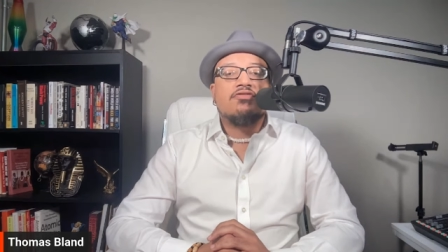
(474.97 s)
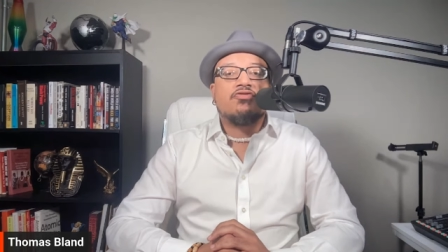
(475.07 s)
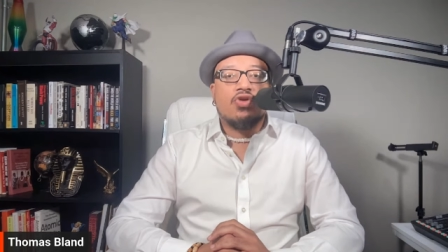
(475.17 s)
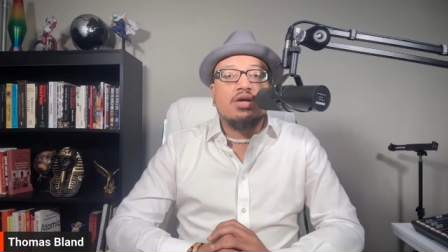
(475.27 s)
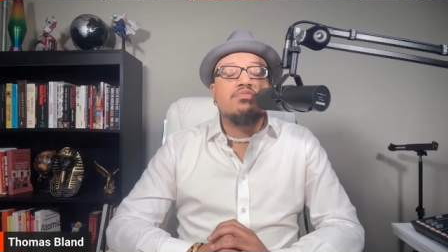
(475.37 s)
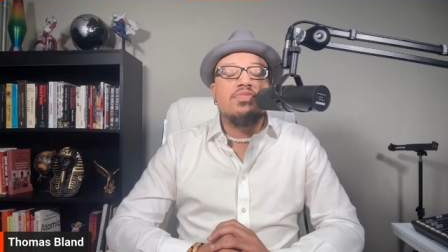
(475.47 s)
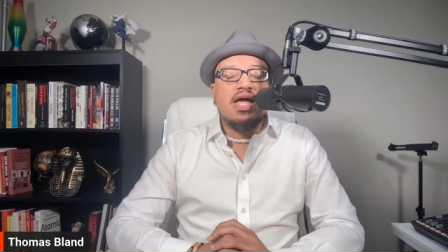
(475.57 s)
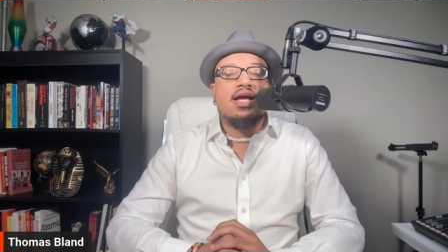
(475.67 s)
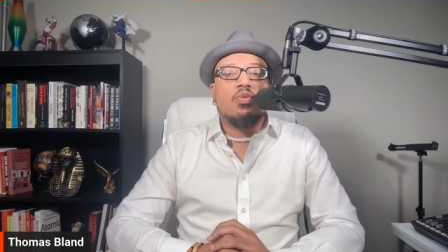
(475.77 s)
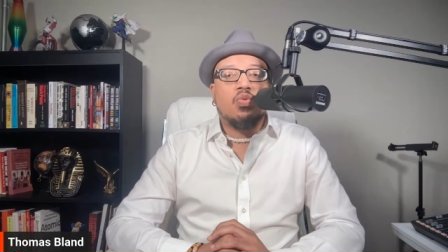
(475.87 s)
from
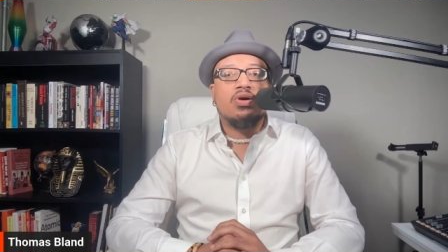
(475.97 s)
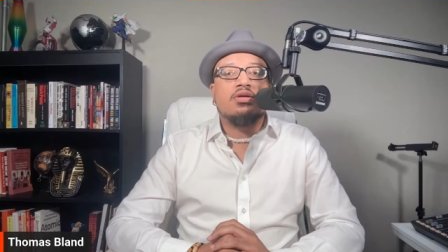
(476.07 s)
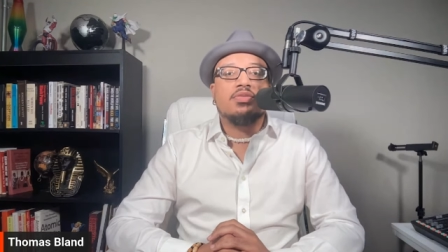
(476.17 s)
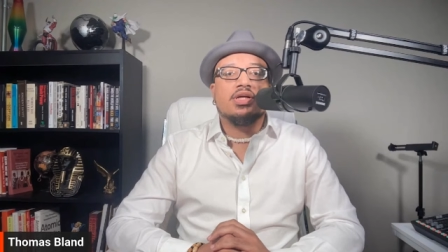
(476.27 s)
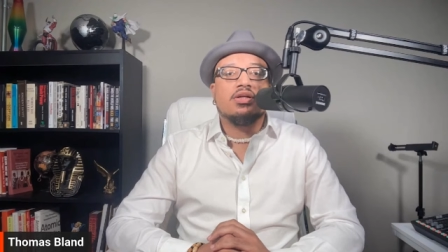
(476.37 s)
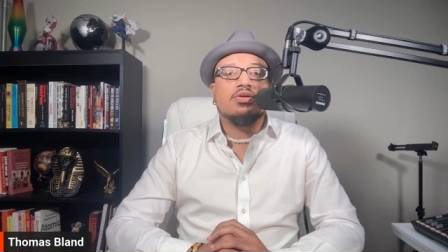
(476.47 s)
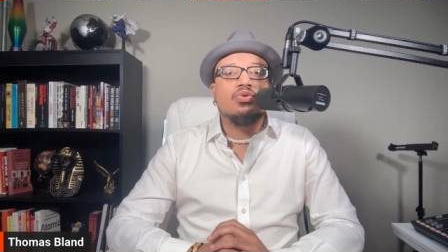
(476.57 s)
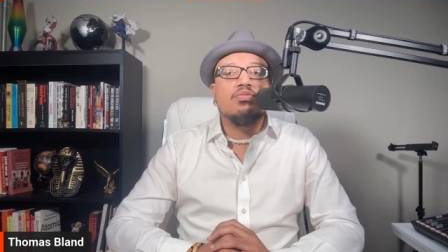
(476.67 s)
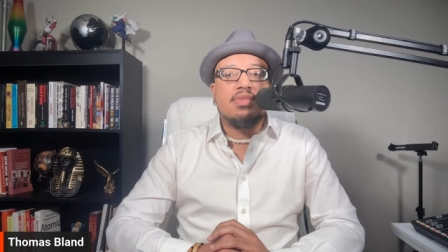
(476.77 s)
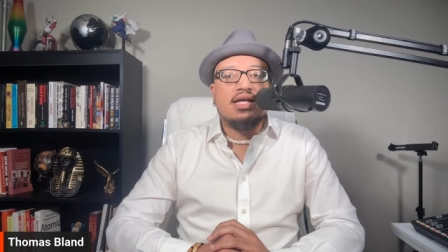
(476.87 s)
that woman
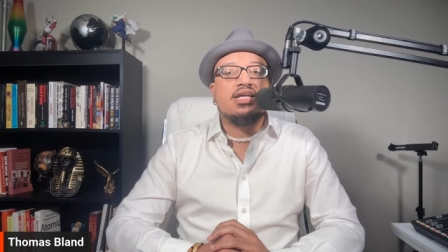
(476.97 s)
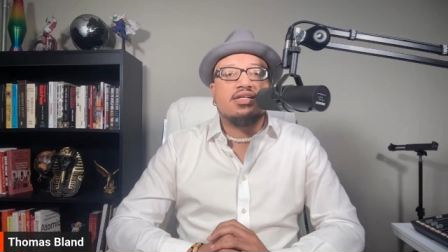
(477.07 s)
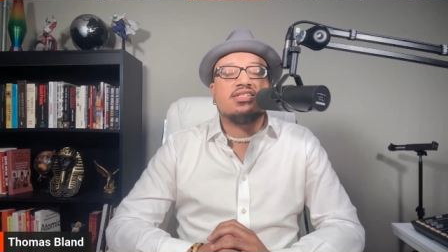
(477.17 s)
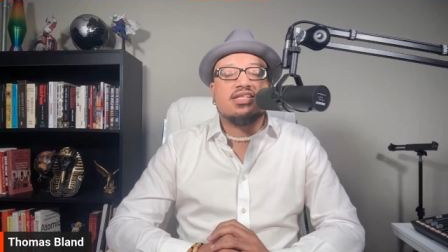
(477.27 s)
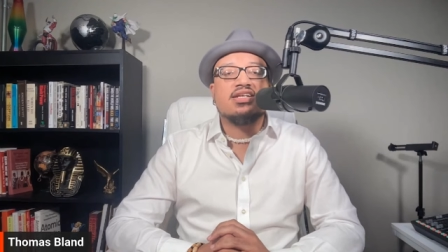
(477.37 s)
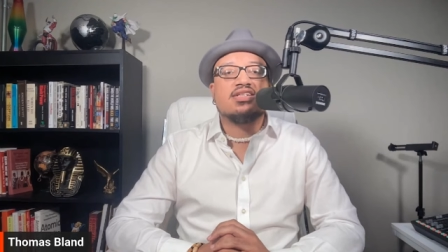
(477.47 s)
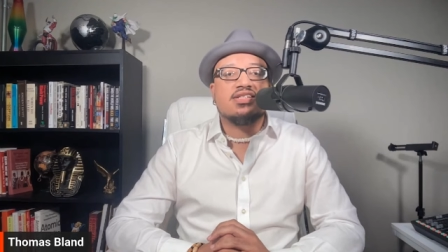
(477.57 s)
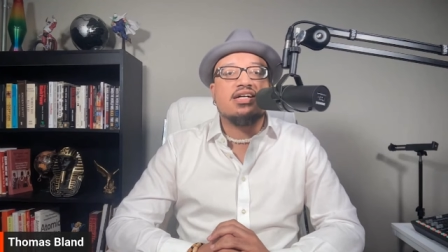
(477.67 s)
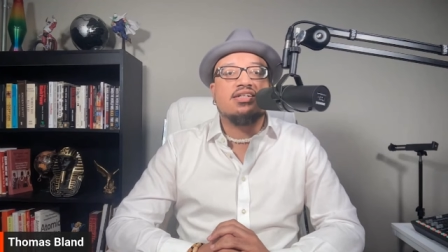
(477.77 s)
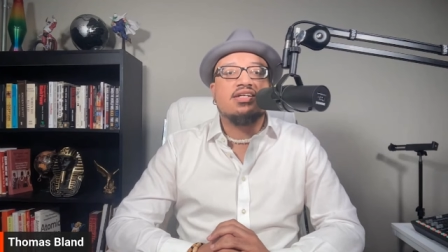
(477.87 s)
who made a
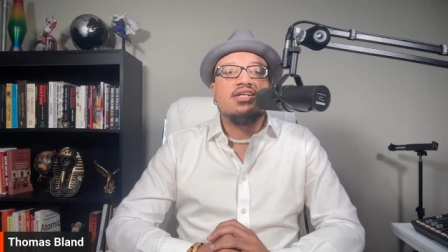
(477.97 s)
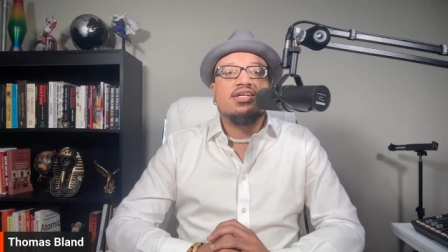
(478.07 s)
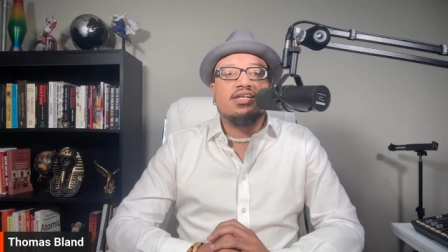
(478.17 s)
TikTok